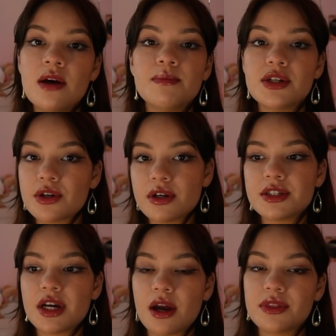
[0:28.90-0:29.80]
be sure to
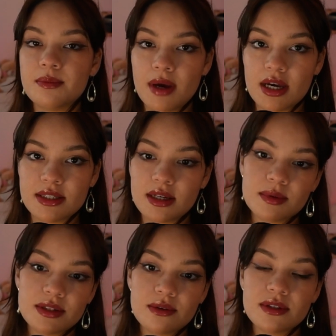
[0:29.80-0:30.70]
check out the past
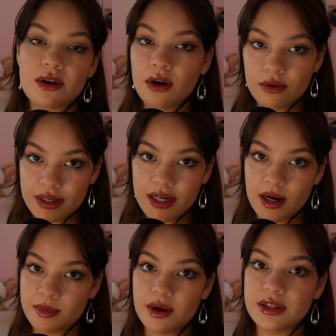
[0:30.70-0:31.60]
episodes already
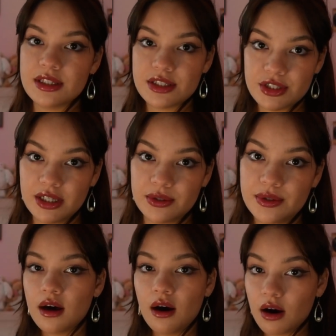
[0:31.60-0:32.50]
up on this channel.
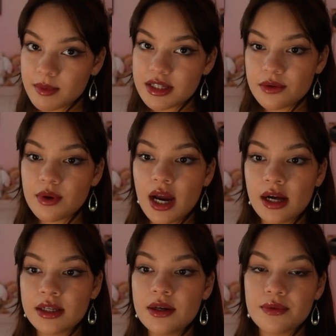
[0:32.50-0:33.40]
Augmented
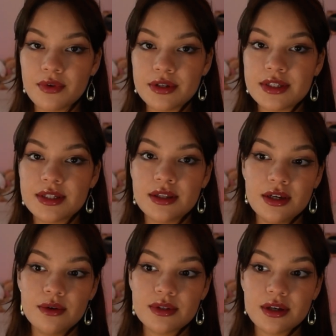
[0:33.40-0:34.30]
reality refers to the
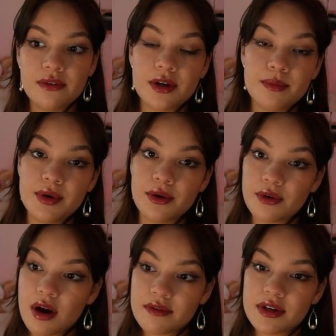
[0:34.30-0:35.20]
use of computer
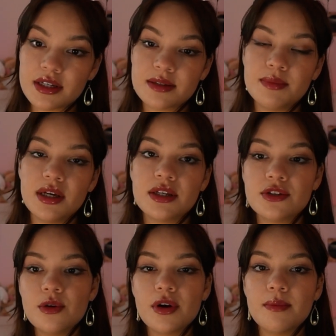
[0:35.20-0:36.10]
graphics being
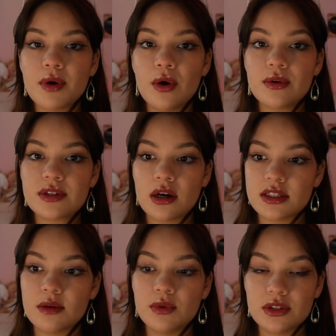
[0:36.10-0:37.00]
superimposed on
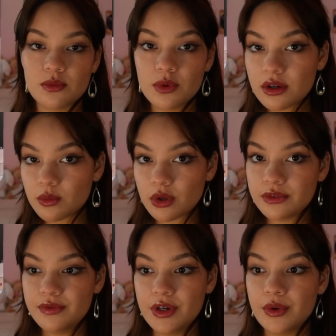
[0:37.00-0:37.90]
someone's real-world
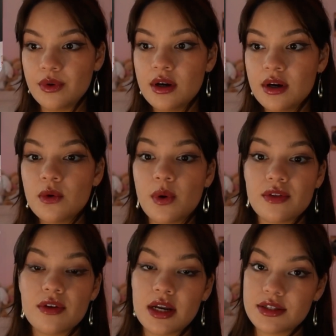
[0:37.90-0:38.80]
view, whether
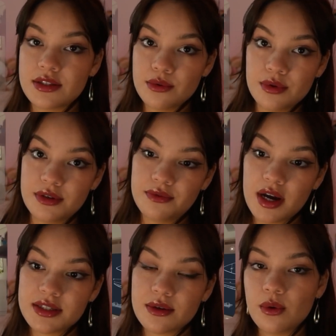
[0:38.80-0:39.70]
that is through a
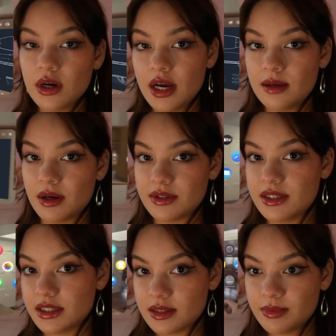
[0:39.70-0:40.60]
device or a head-mounted
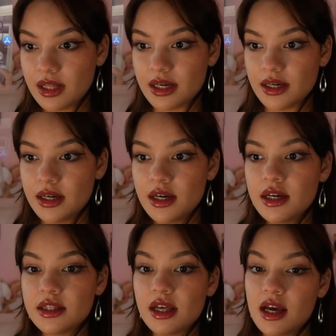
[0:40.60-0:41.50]
display.
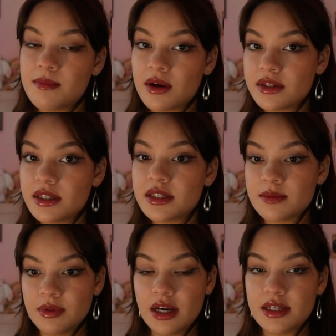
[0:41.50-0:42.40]
The head-mounted
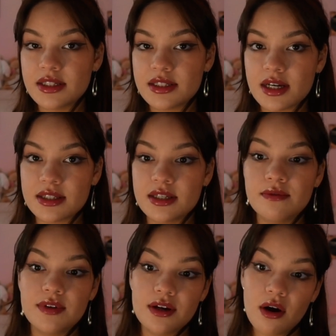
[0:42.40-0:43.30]
display discussed in
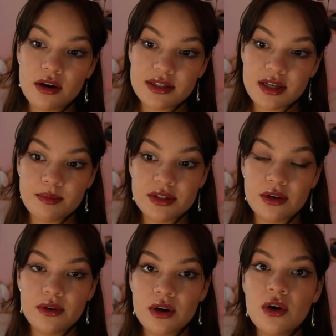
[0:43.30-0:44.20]
VR's
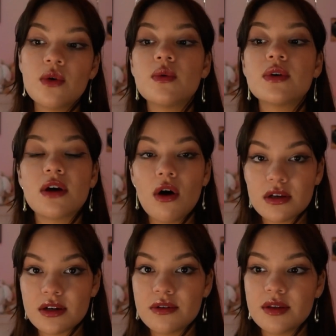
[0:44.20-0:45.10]
episode was
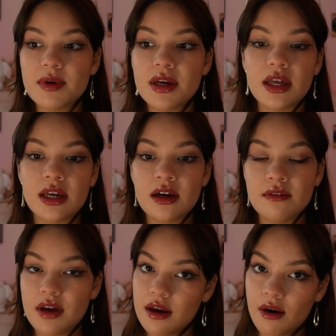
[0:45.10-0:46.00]
also the beginning of
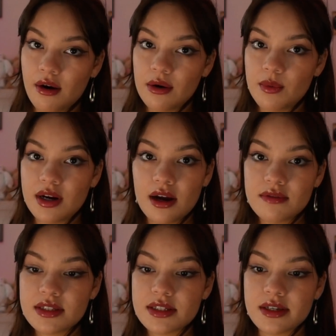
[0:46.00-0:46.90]
AR when
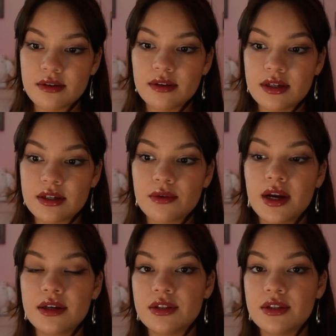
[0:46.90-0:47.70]
Ivan Sutherland created the